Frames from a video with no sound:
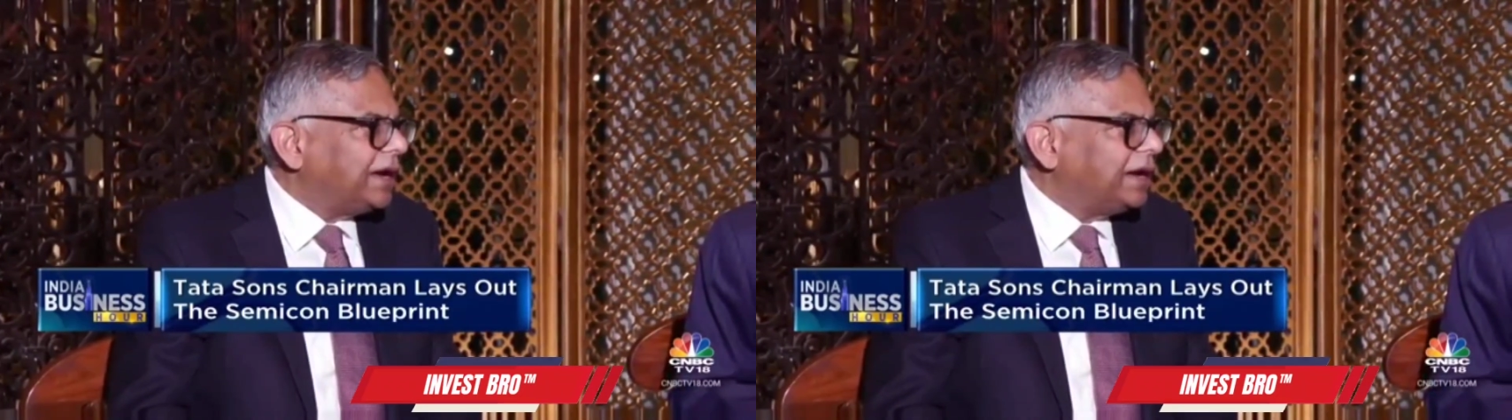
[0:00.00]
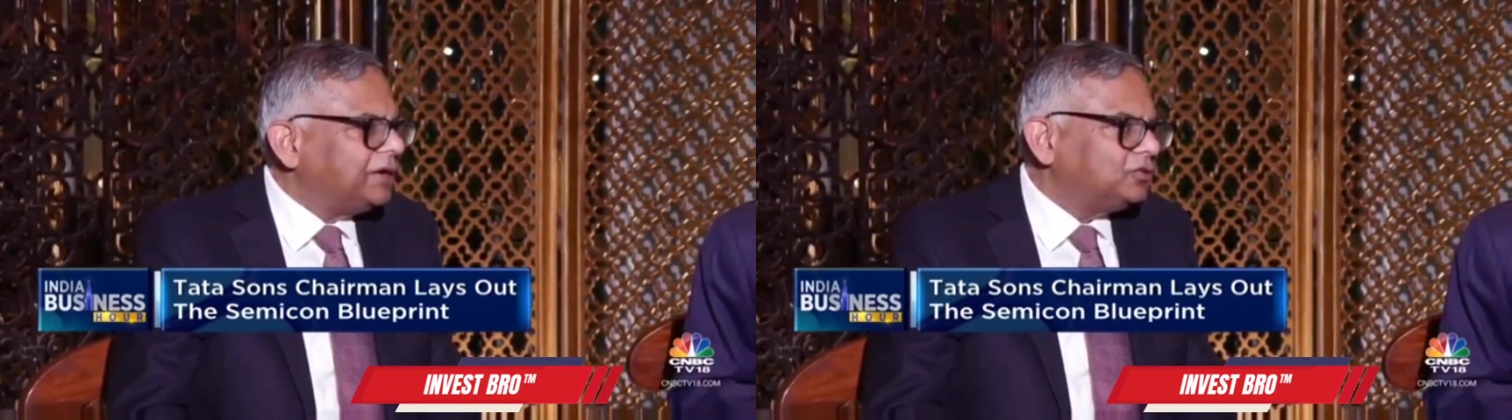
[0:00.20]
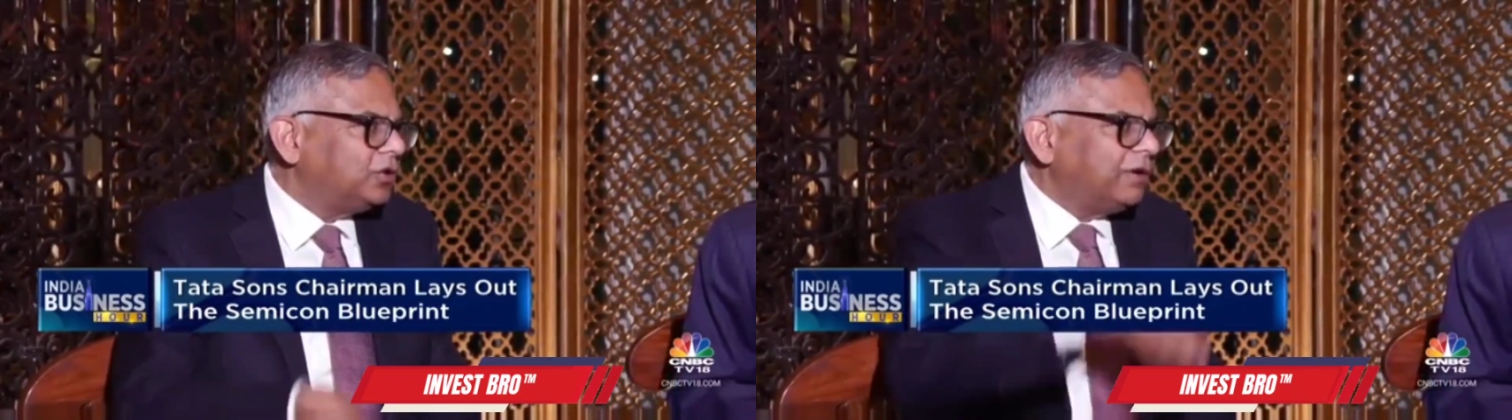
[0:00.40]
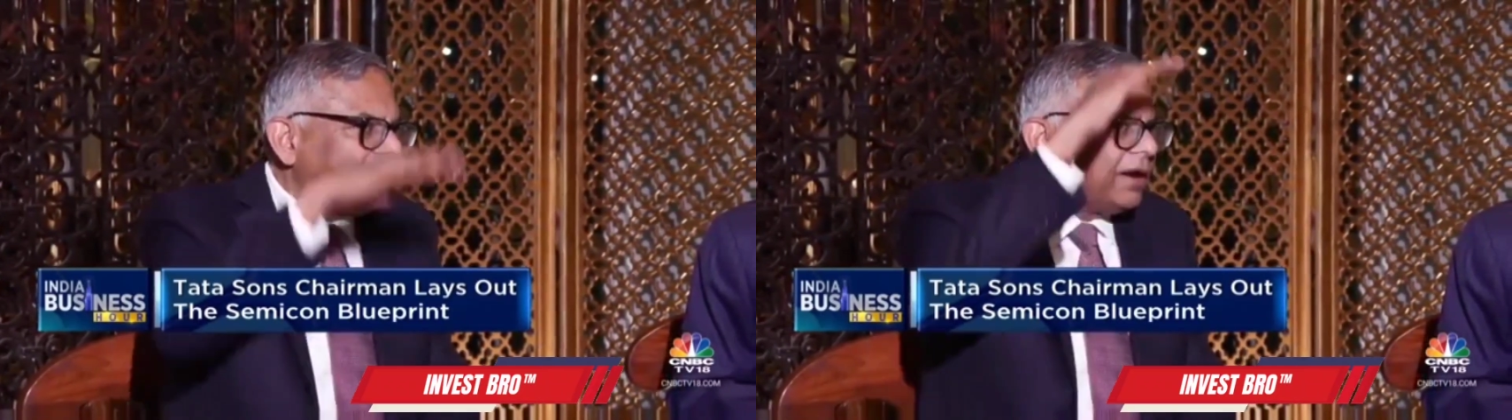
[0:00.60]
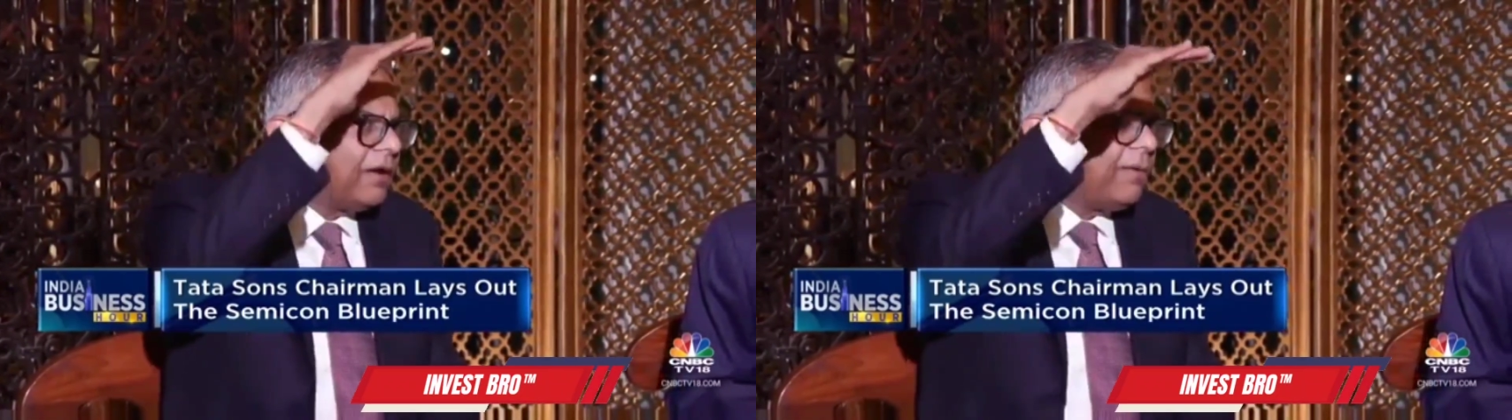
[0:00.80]
And so it
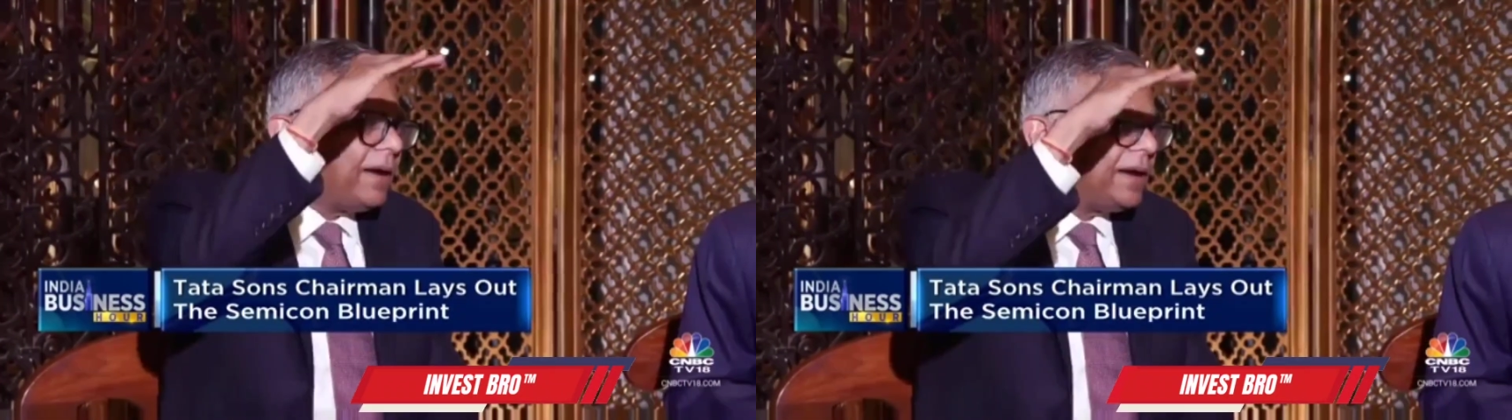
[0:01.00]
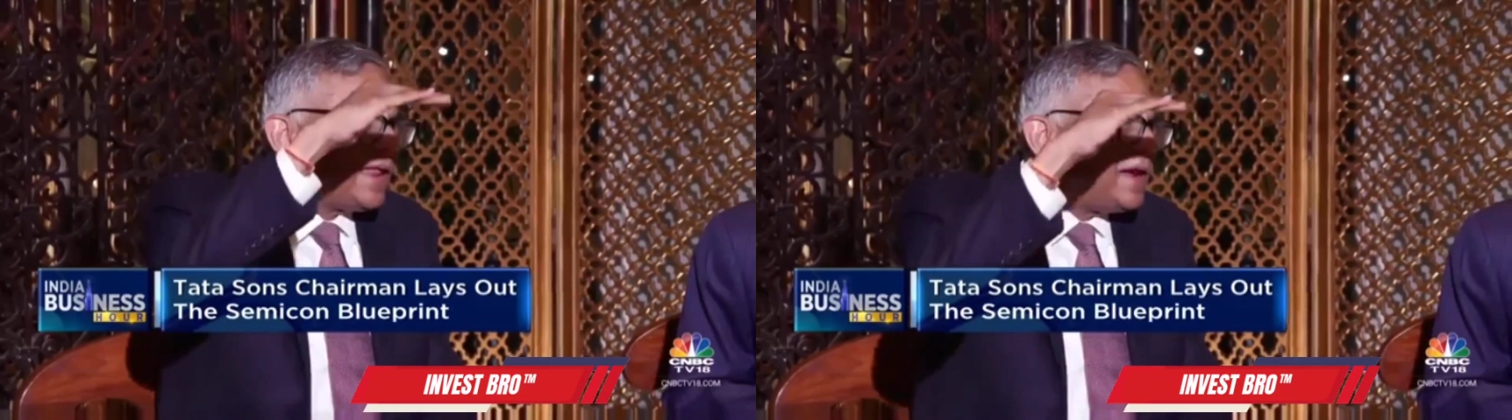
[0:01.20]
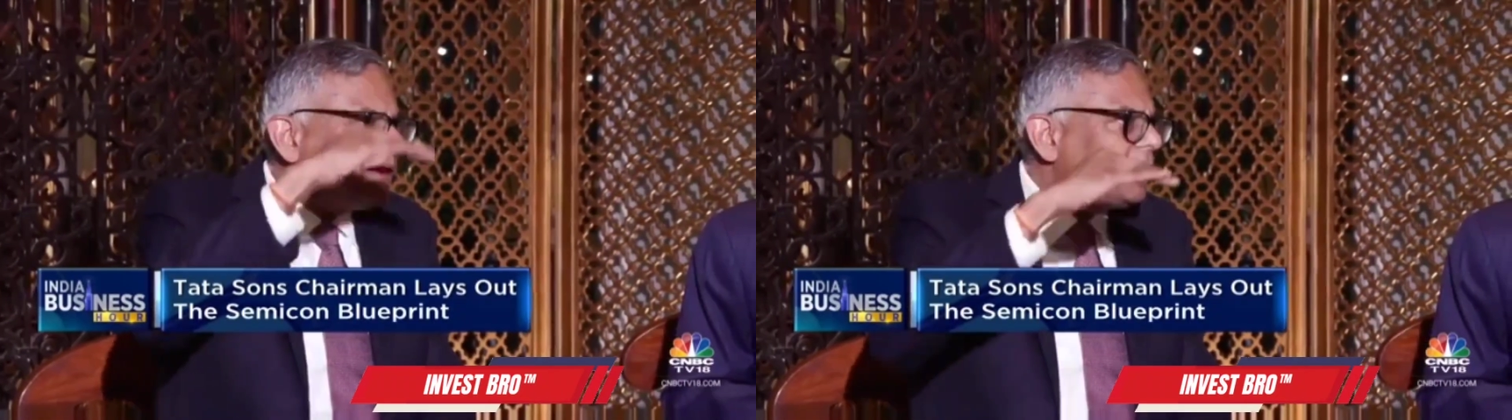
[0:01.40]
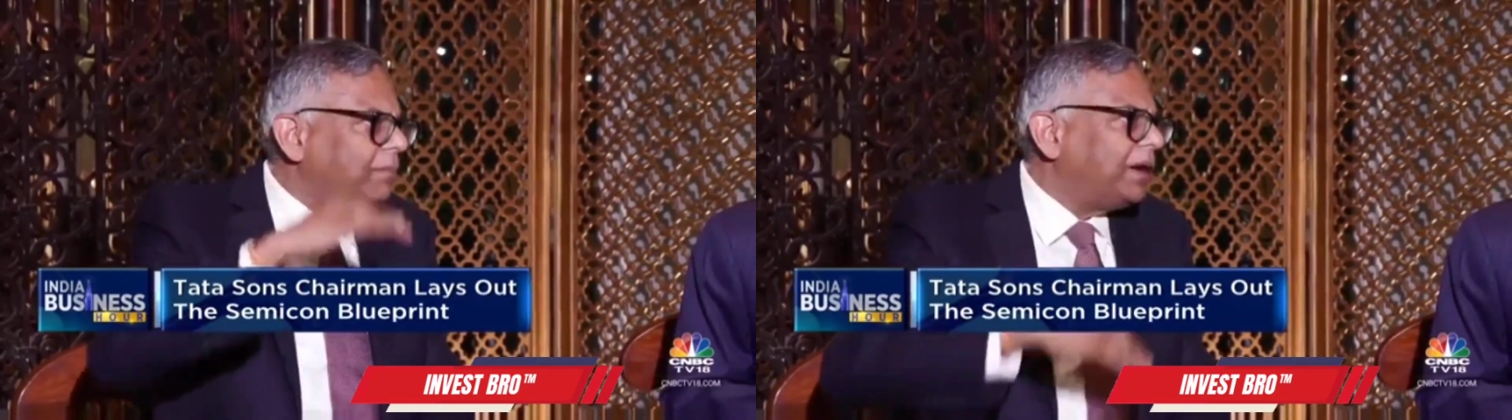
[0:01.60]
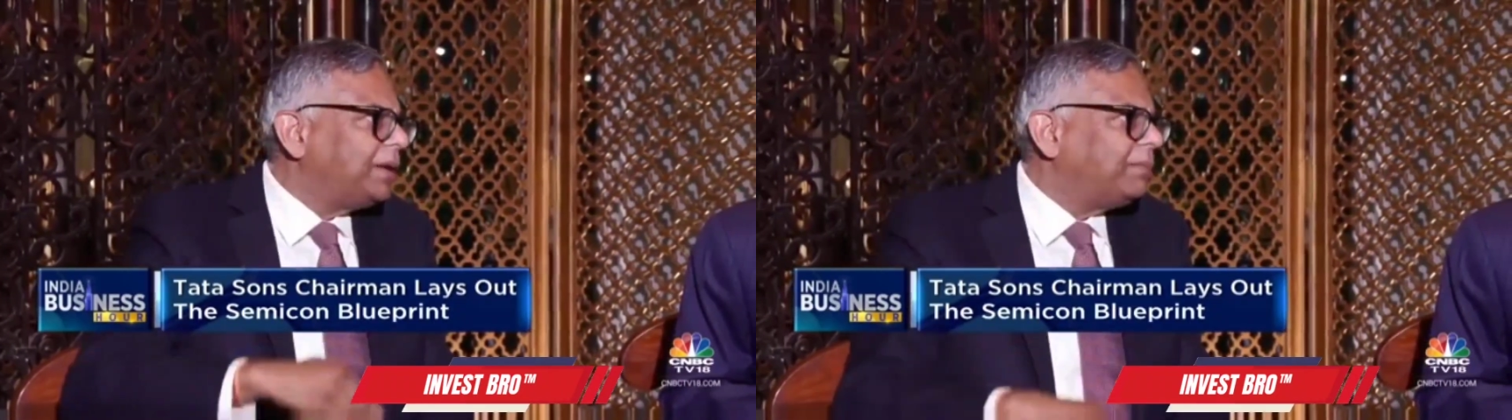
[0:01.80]
will require talent
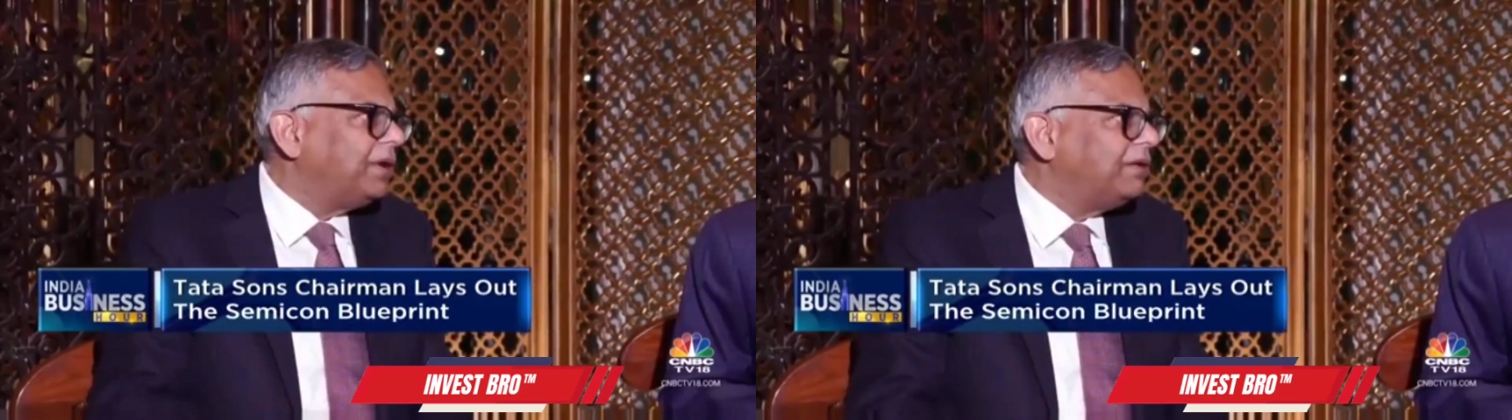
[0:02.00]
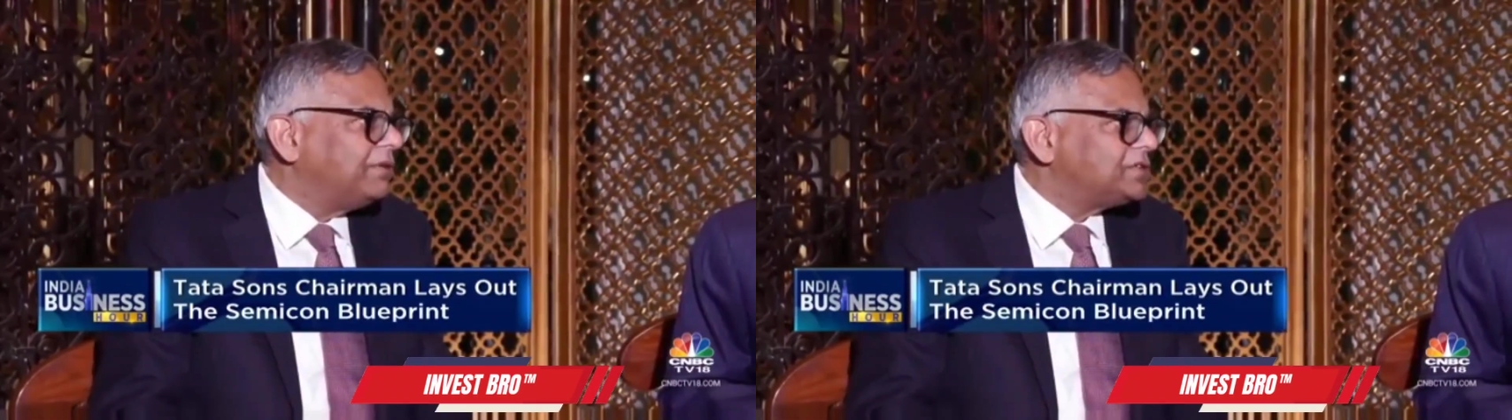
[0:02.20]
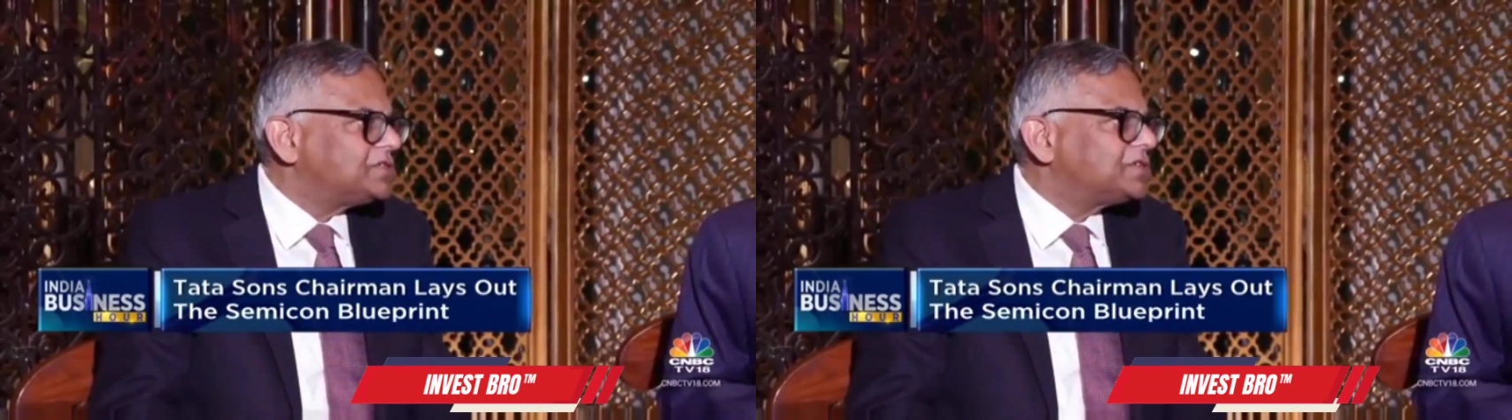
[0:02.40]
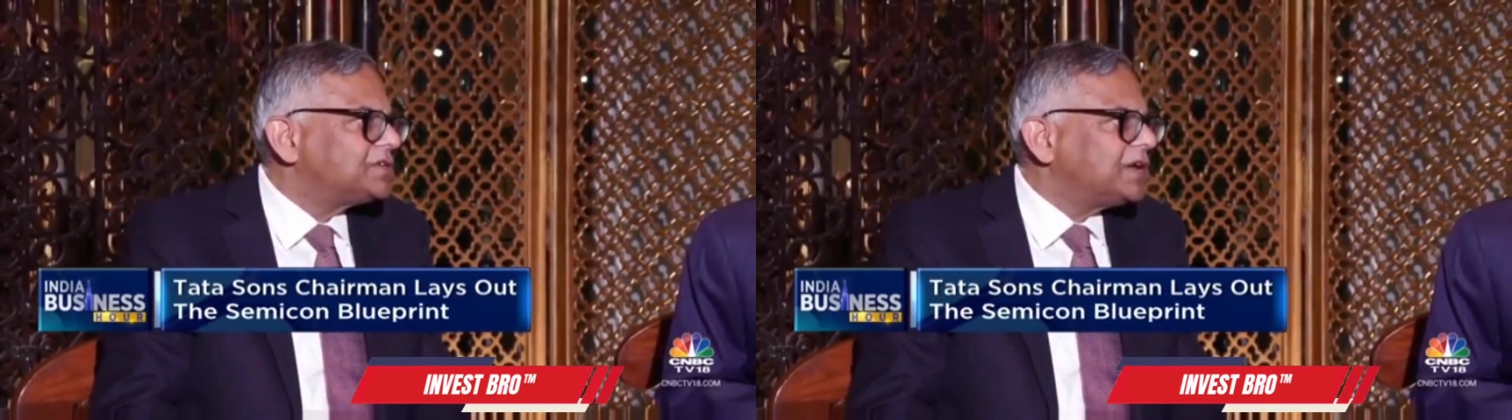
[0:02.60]
at multiple levels,